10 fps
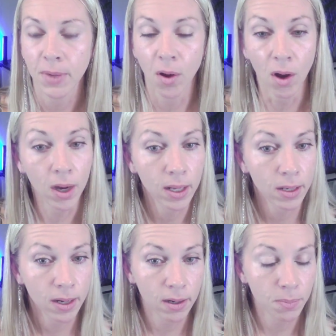
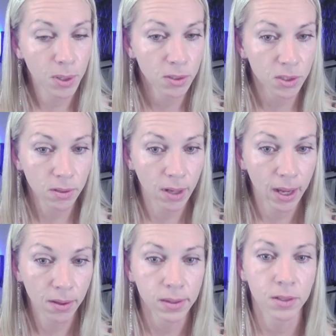on their personal
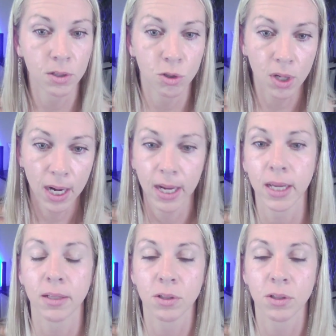health to try